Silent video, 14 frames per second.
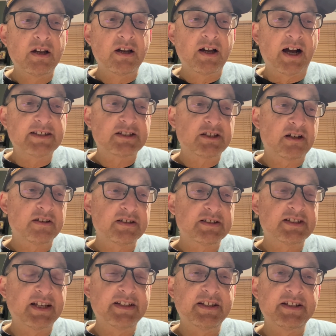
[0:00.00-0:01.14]
I started
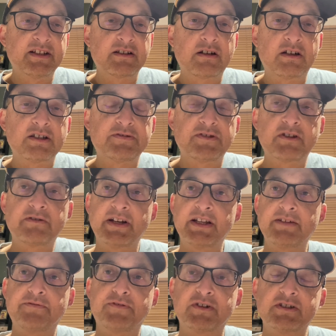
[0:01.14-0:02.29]
sending in cards for
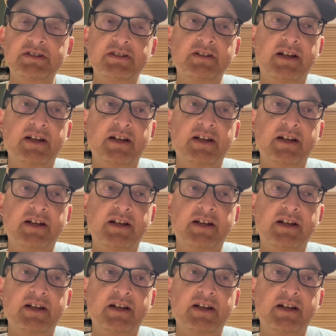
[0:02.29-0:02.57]
grading first.